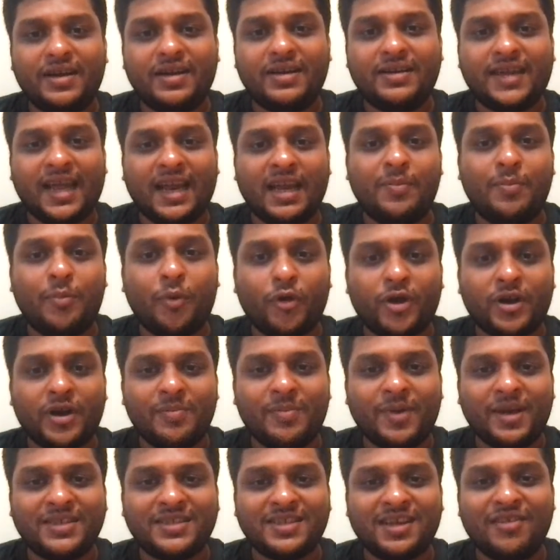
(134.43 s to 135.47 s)
teleported
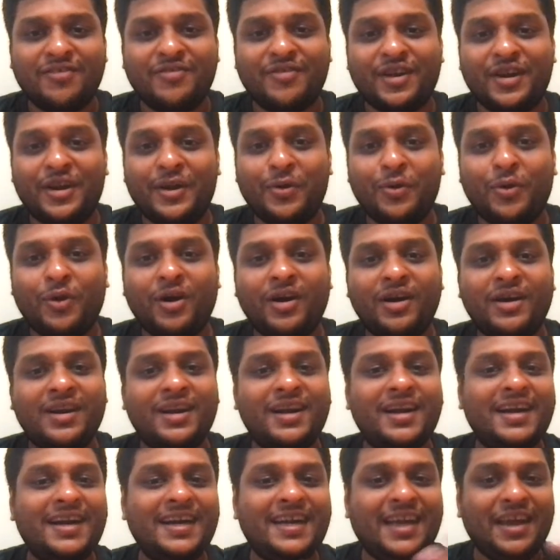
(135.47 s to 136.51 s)
myself into a
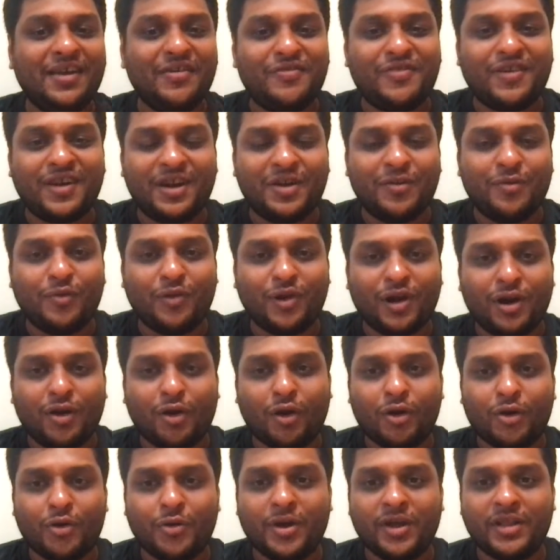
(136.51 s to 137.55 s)
different world
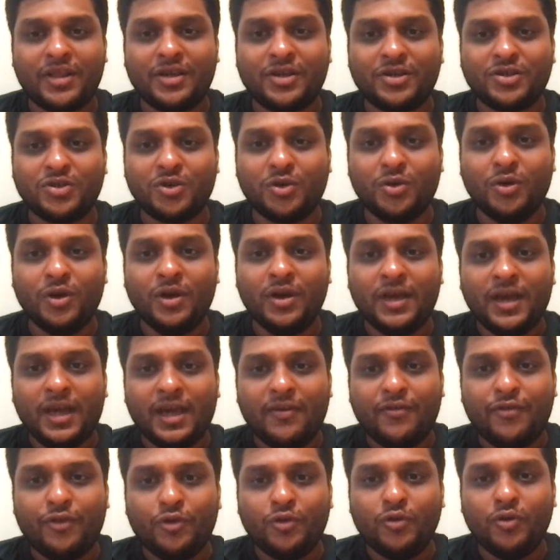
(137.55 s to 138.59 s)
altogether. So
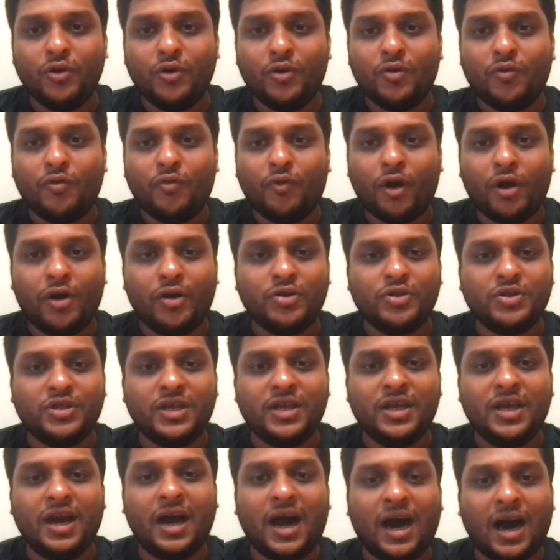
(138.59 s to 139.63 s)
if you want to
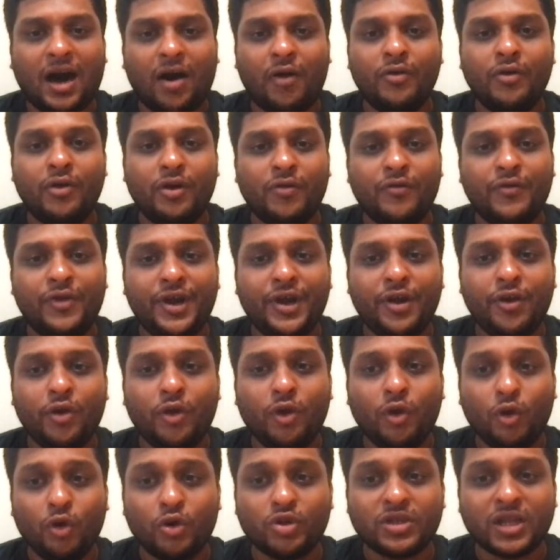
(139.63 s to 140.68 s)
see how your video
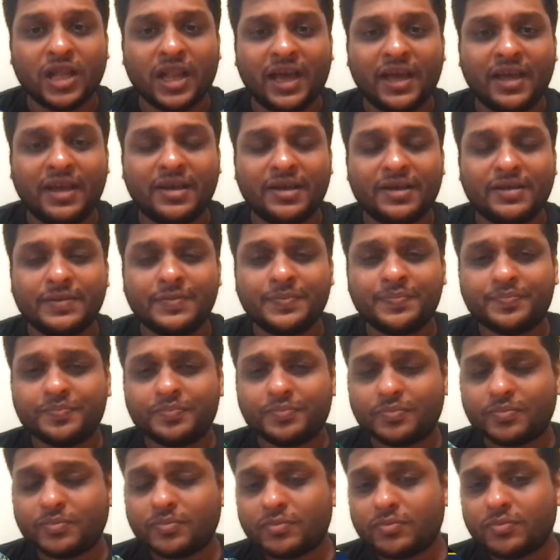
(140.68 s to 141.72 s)
looks like
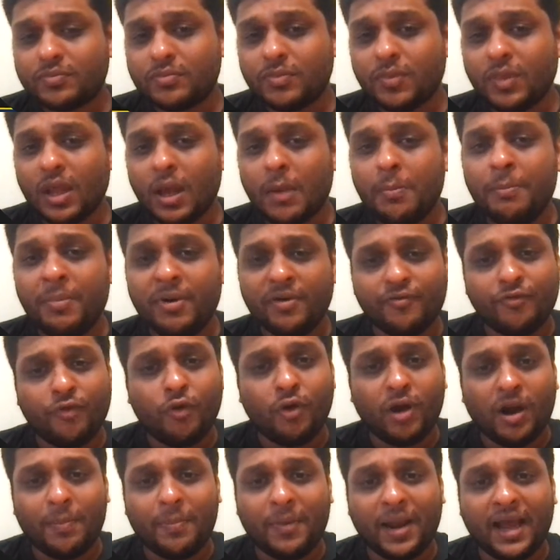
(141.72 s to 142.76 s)

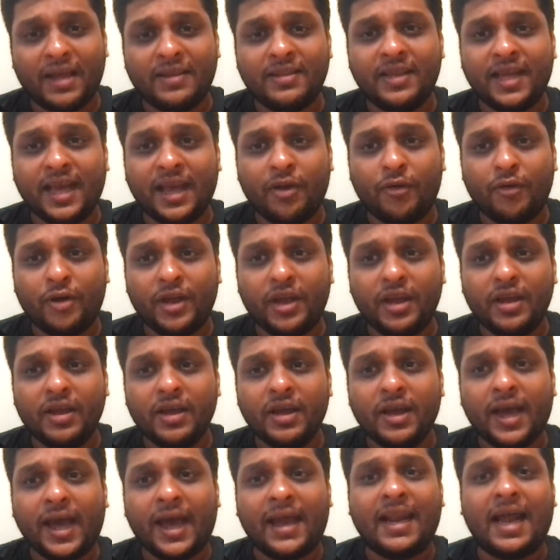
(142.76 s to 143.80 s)
before applying the LUT
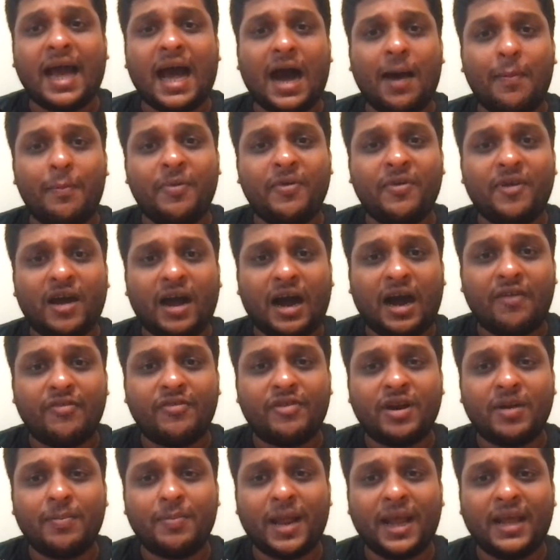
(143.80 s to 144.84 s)
and
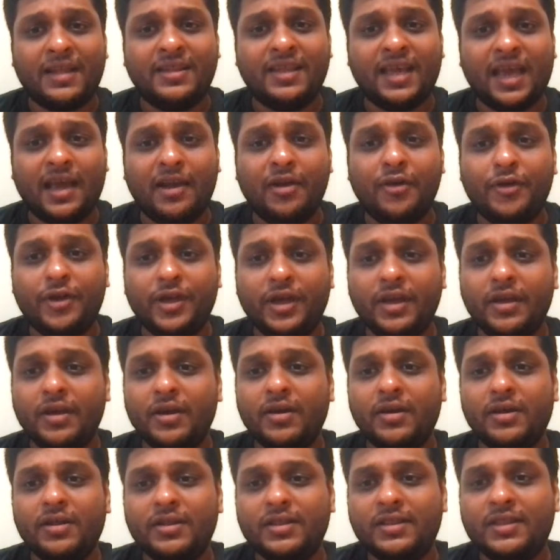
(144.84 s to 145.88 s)
after applying the LUT,
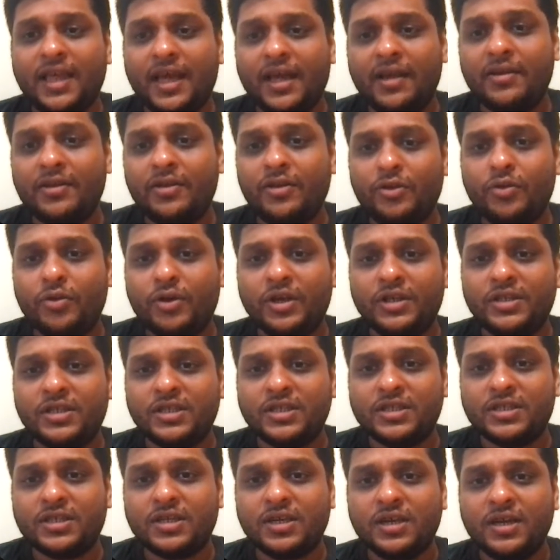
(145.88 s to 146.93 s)
then you can
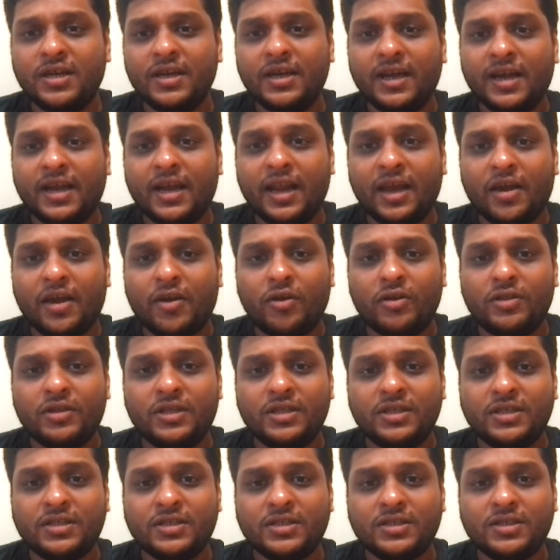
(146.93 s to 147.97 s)
just click on
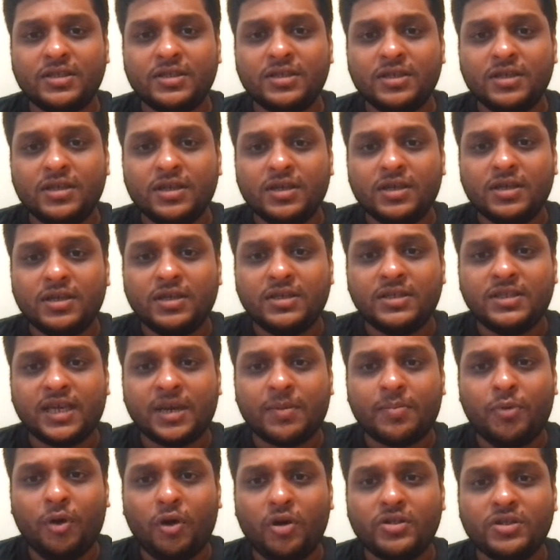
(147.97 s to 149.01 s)
this
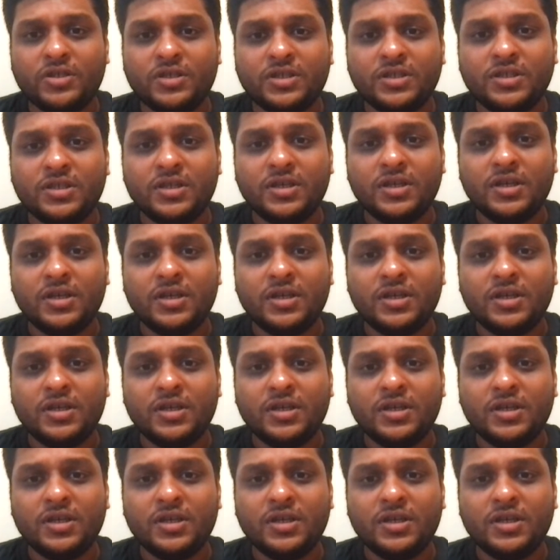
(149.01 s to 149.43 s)
checkbox